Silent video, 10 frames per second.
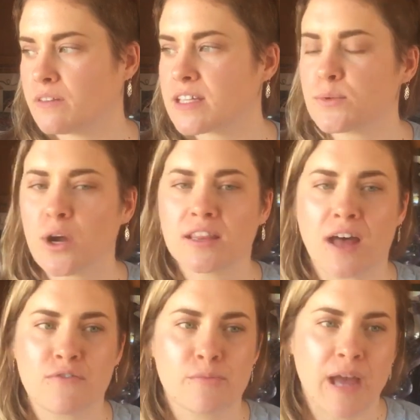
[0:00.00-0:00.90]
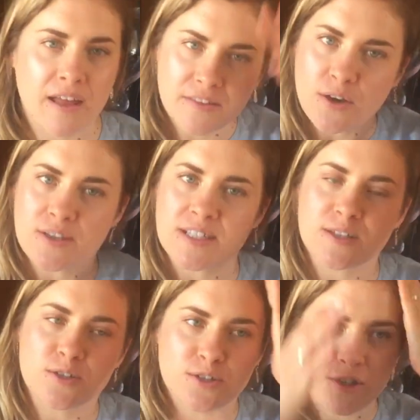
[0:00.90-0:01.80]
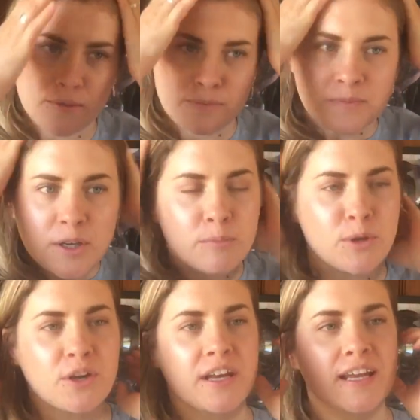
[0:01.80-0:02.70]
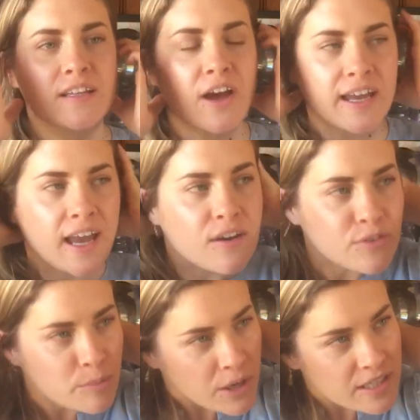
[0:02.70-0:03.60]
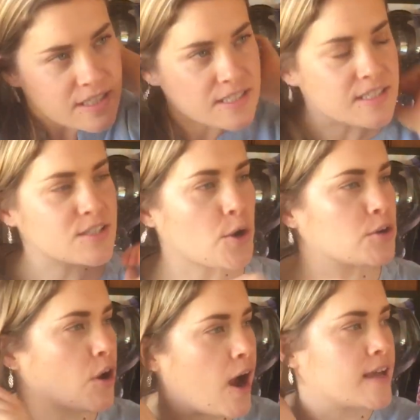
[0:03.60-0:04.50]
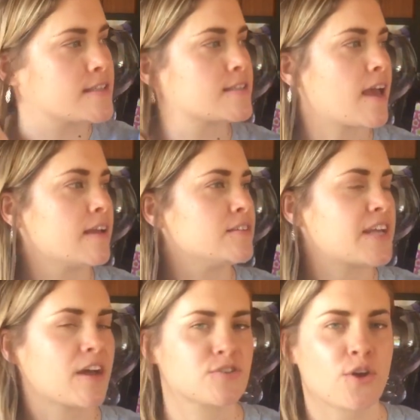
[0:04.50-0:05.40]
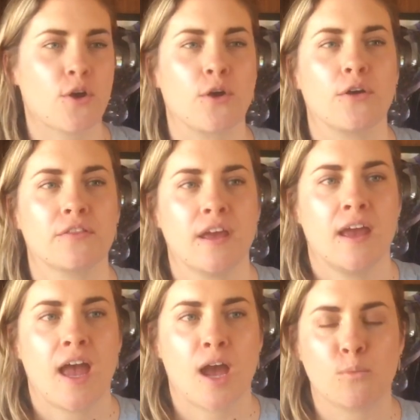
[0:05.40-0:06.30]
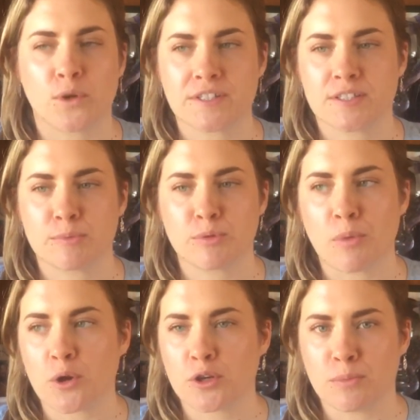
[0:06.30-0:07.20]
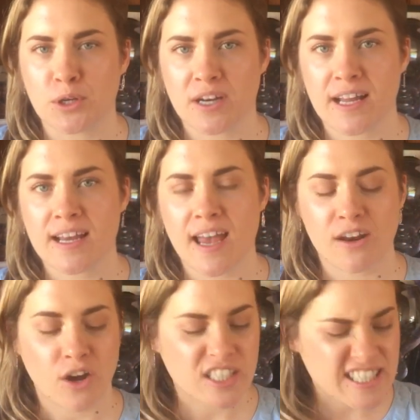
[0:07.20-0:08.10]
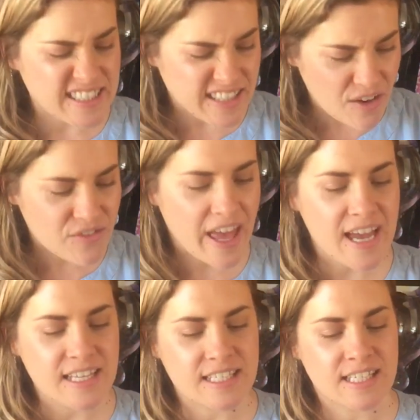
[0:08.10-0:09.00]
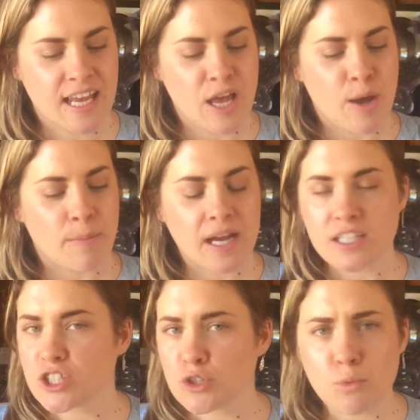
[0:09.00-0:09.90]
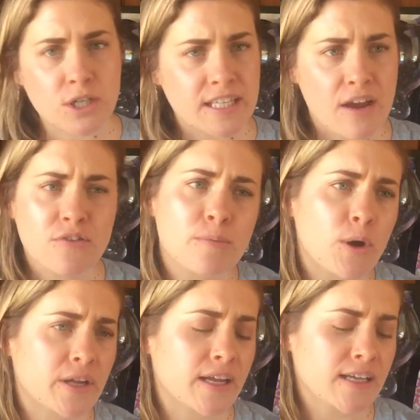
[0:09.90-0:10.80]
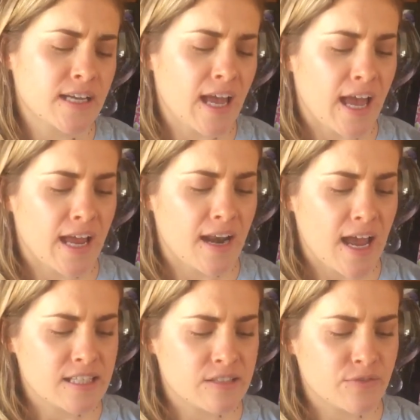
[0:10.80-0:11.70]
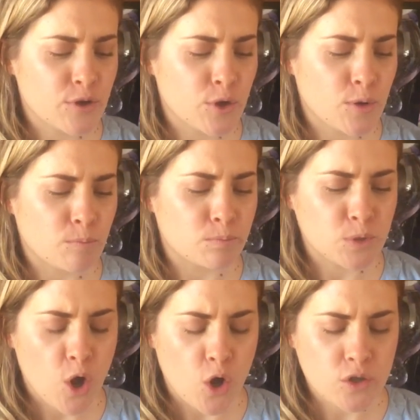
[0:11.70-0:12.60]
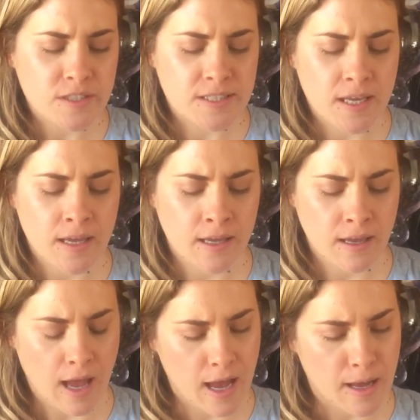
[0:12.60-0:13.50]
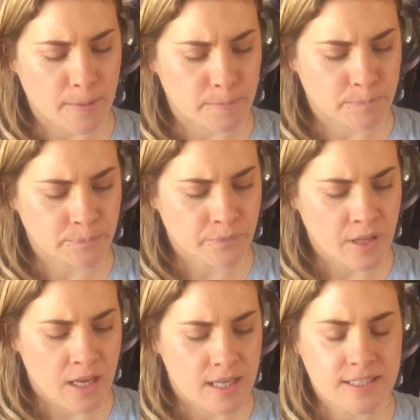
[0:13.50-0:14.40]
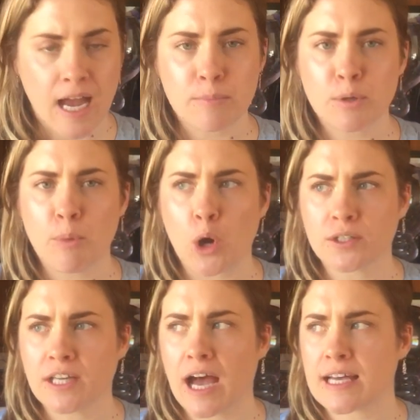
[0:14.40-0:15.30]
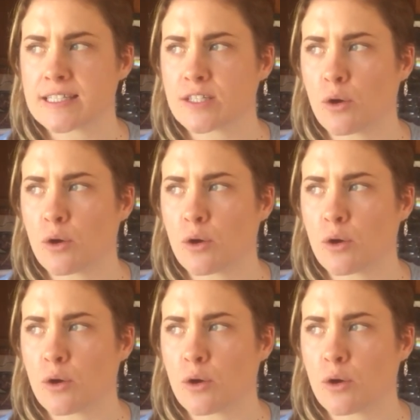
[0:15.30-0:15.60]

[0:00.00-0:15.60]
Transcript: that's what I love about the Aussie YouTube community. Like, everybody is just so nice and down to earth and wants to promote community, and I just love that. But you should watch everybody. And as for blogs, there's a couple of podcasts